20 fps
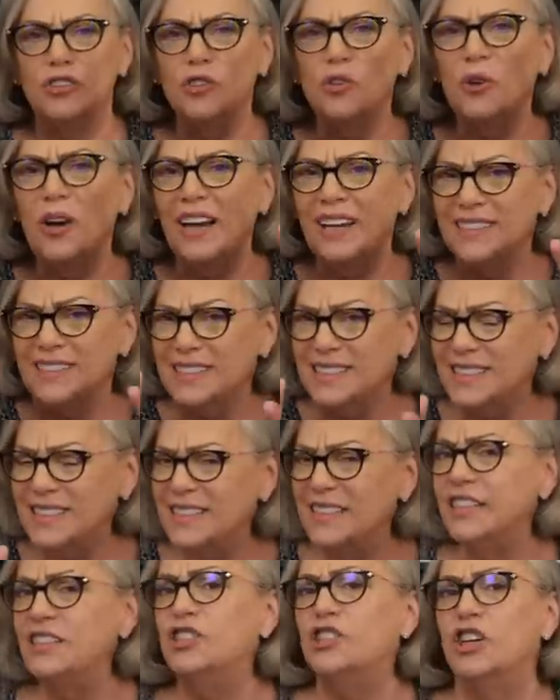
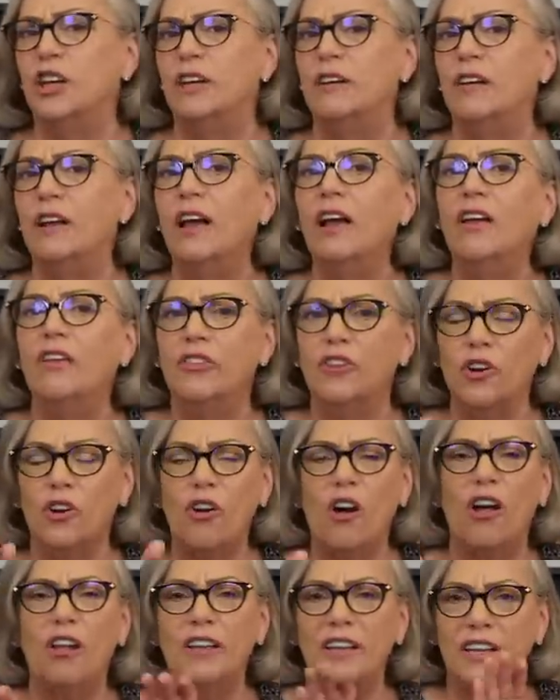transition. They're
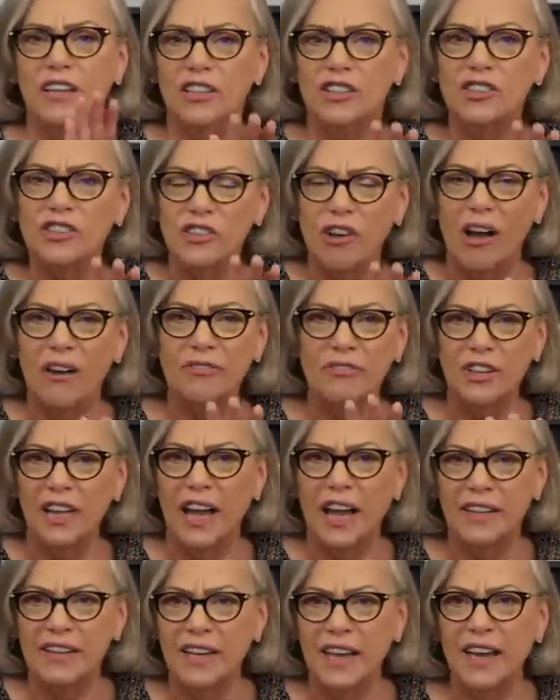calling it a soft
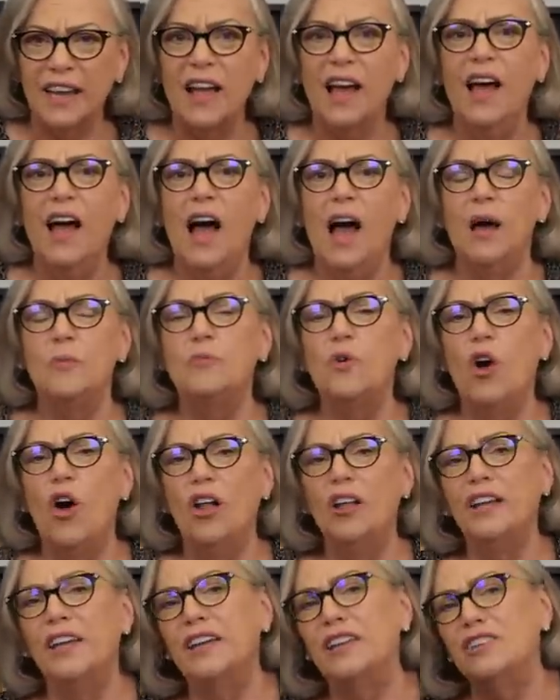landing. I'm
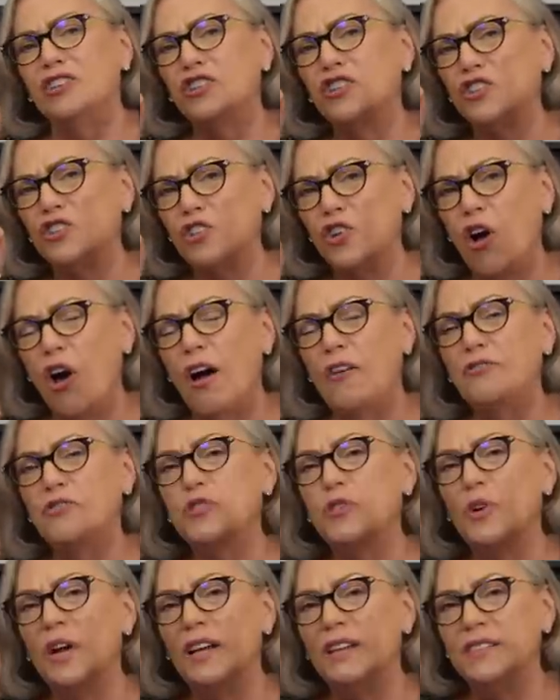calling it a soft
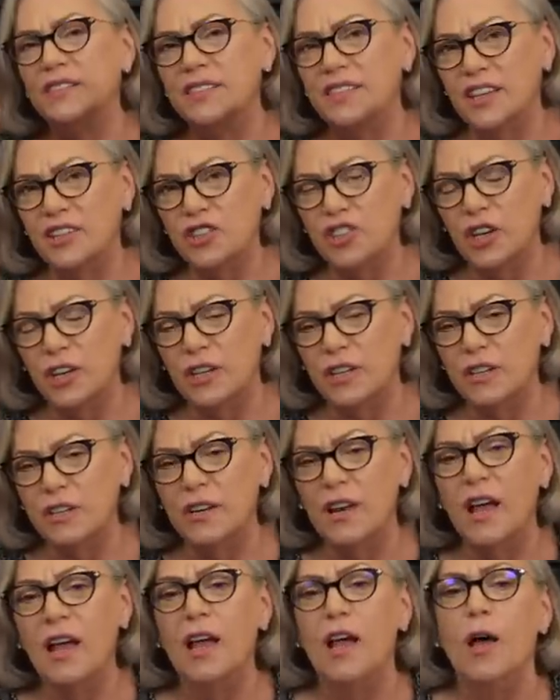transition.
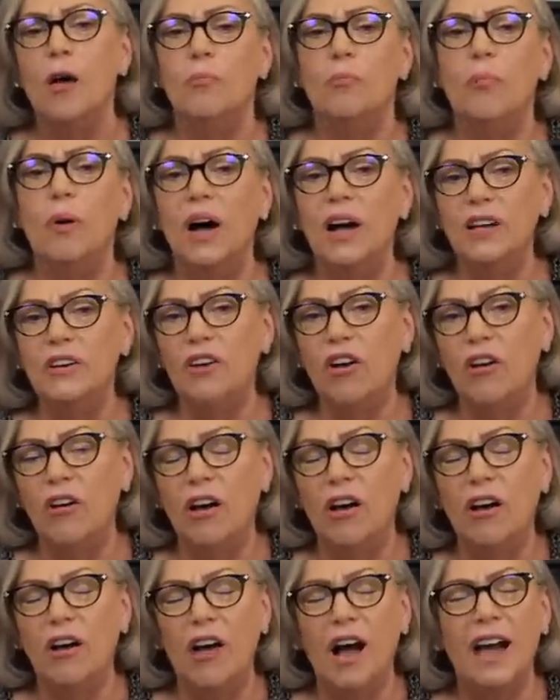But
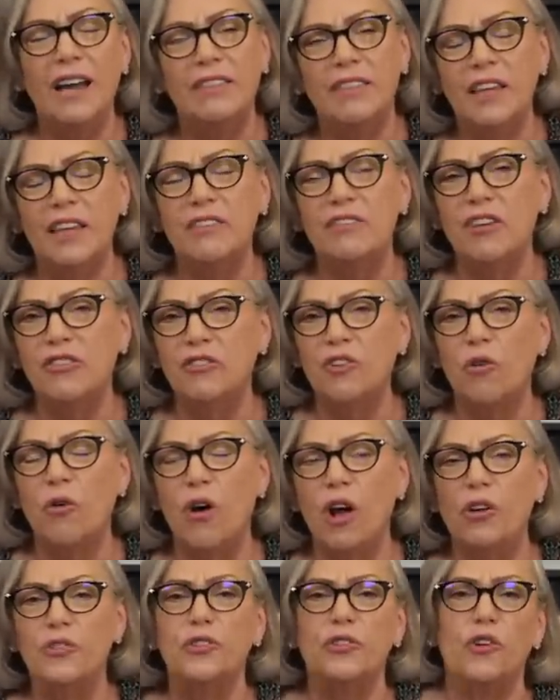uh, I think that they're
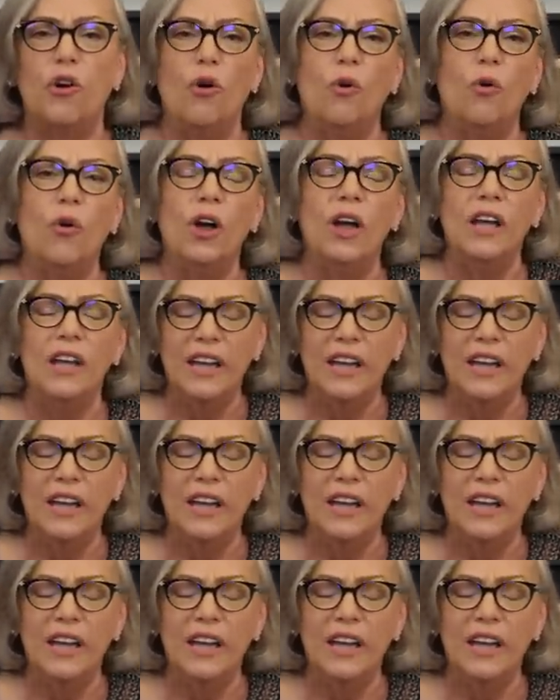also